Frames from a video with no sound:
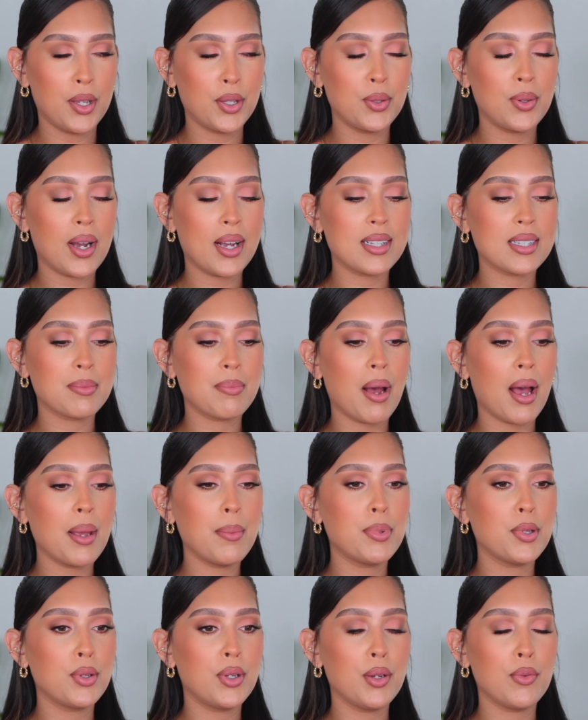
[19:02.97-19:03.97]
You guys, my
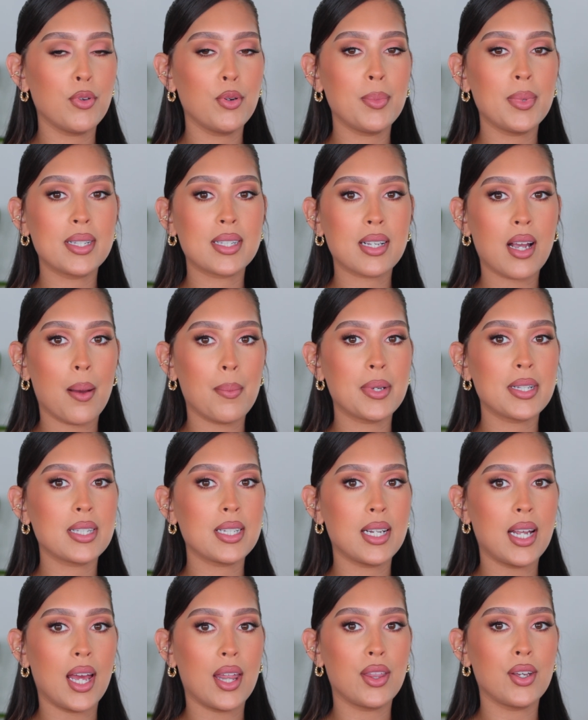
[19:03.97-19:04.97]
beauty room is coming
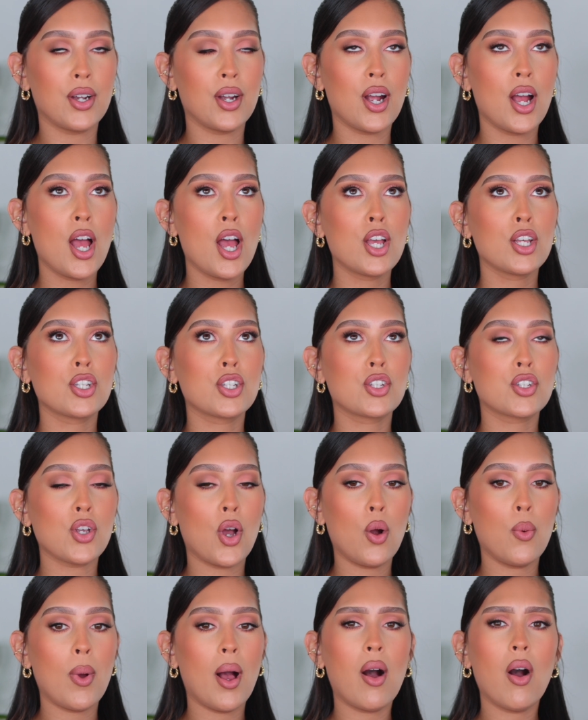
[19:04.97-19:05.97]
together
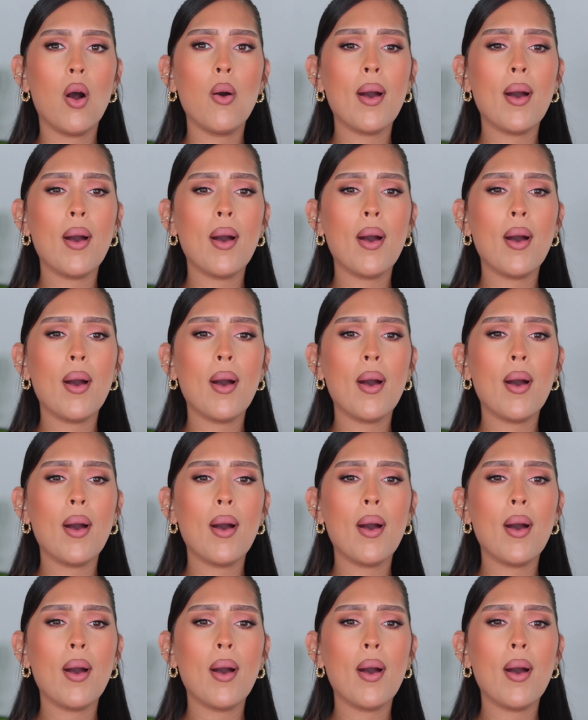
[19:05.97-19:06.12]
so well.